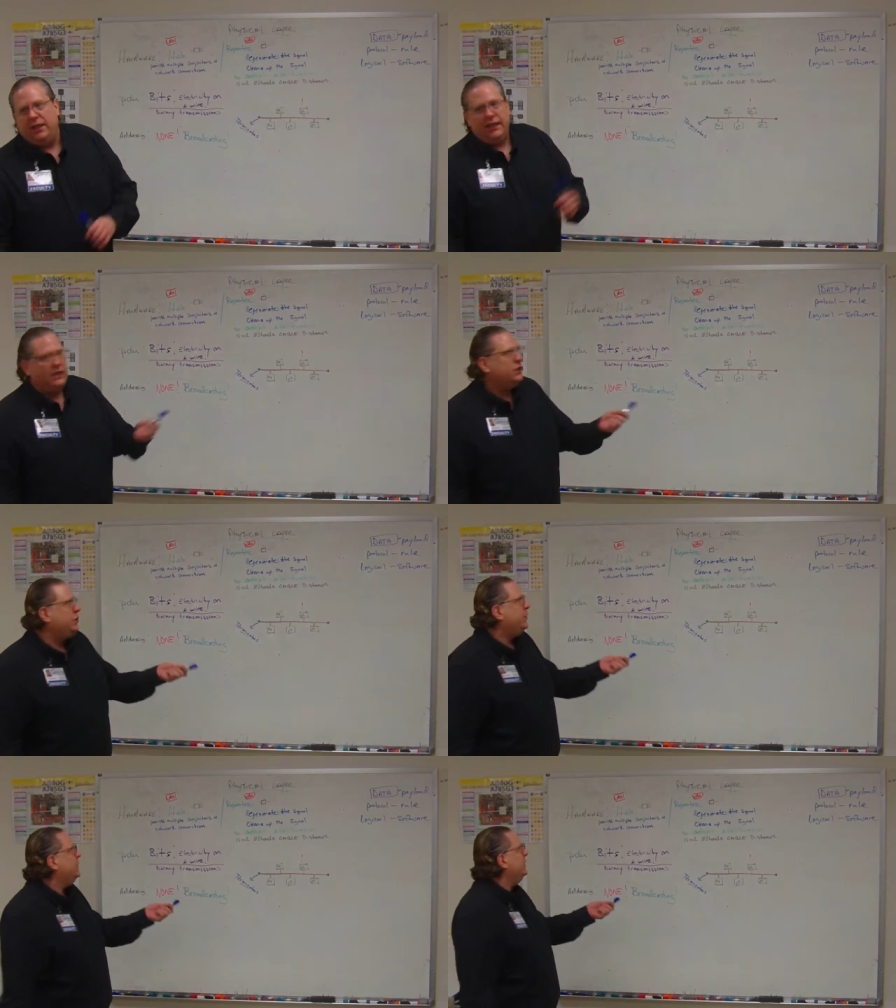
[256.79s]
That's
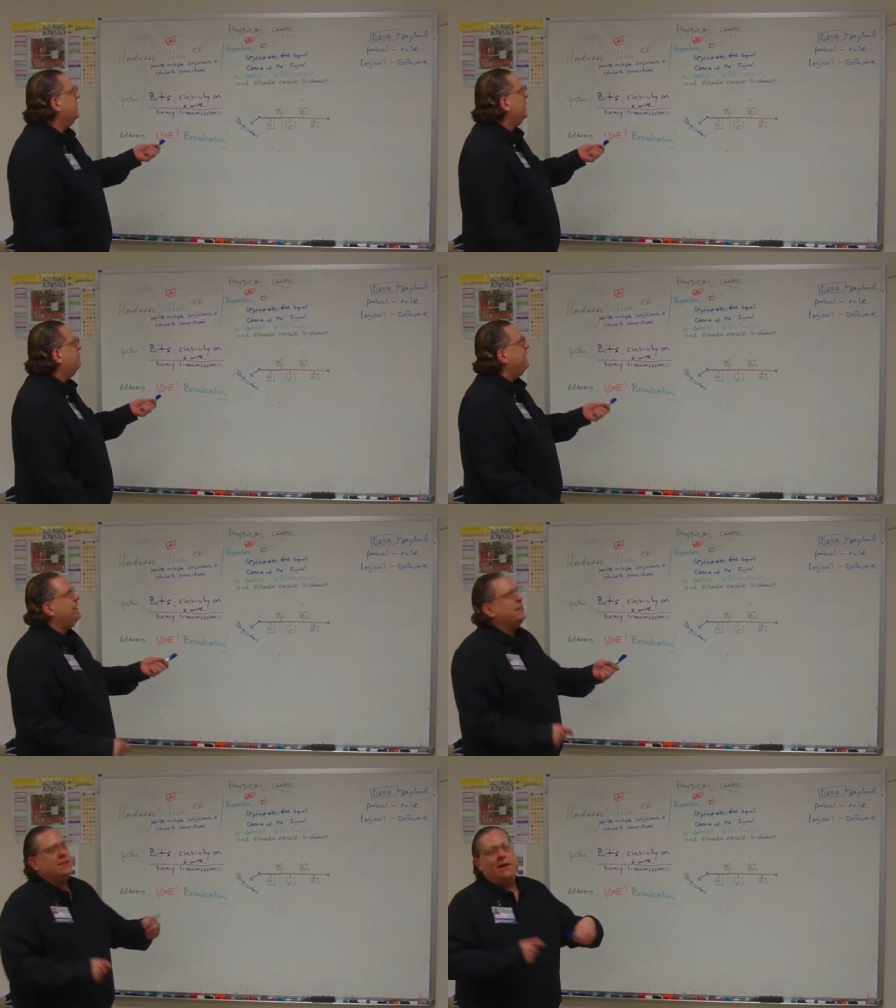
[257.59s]
true, but
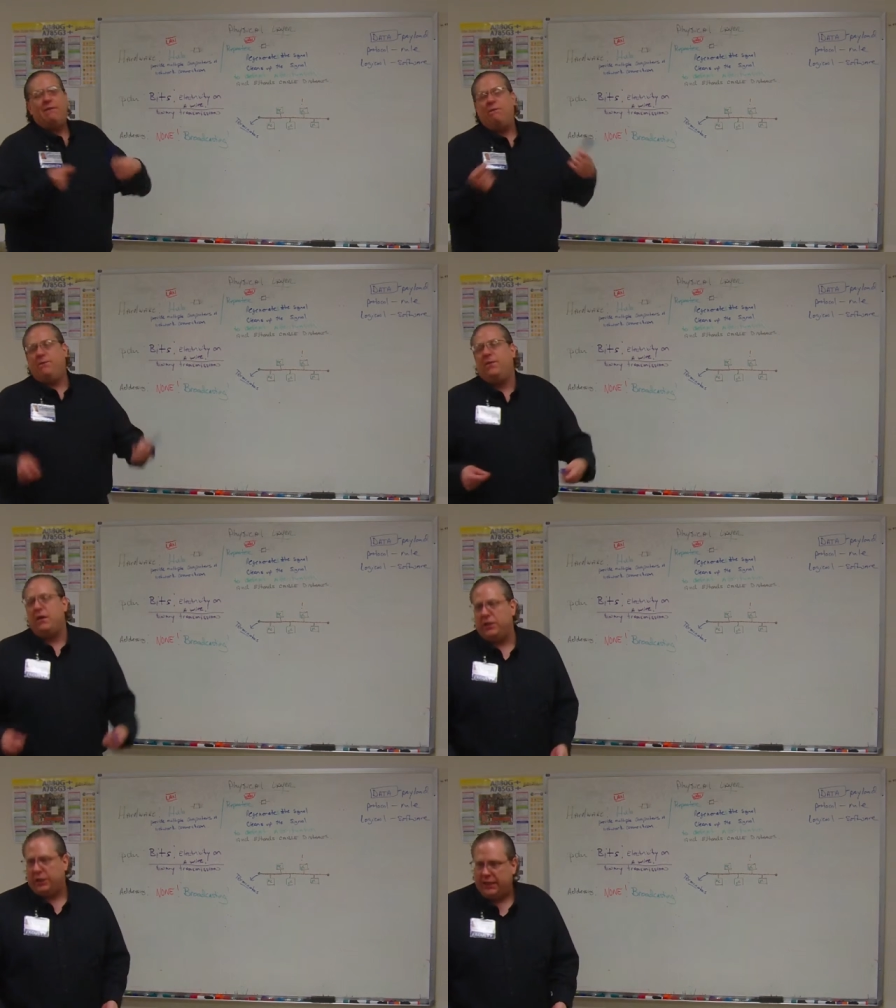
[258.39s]
it doesn't
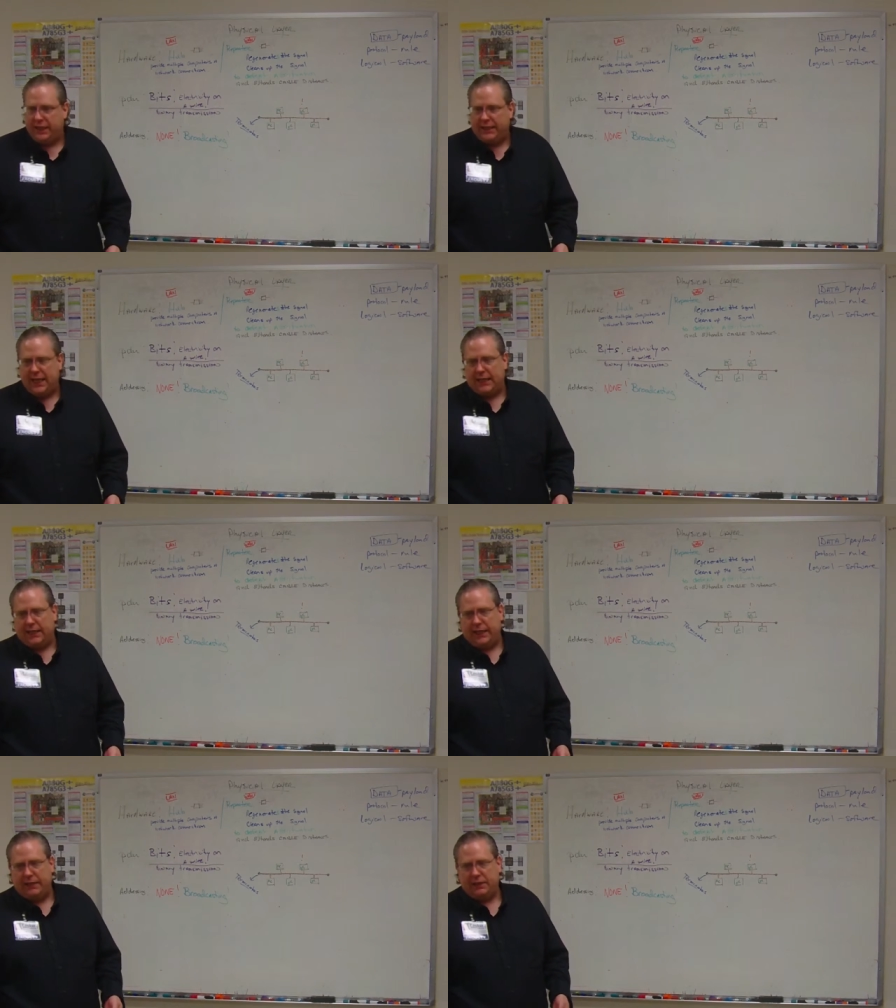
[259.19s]
function at that layer.